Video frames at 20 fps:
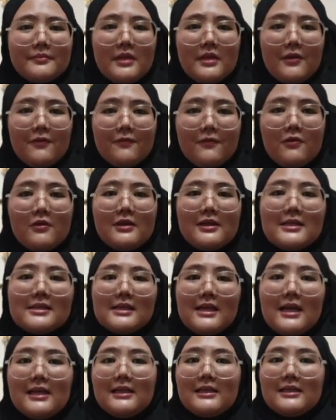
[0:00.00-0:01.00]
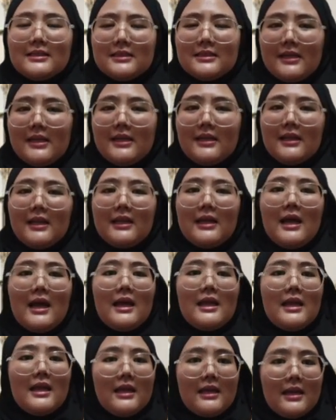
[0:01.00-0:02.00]
Therefore, these are the strengths that
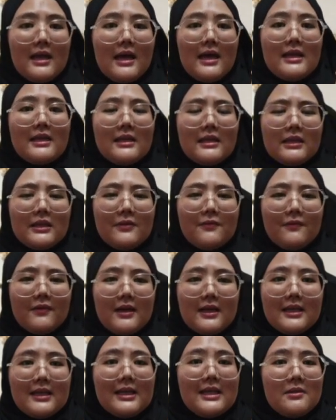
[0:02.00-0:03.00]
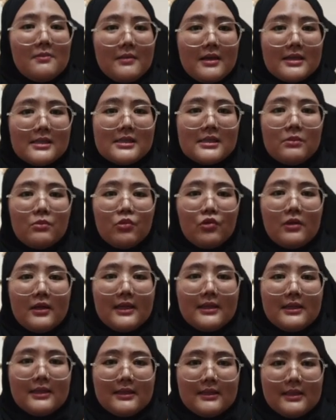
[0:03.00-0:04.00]
I had identified in my
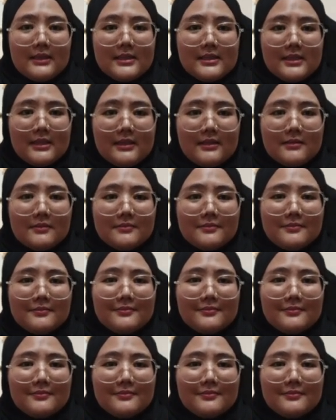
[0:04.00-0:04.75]
simulated teaching.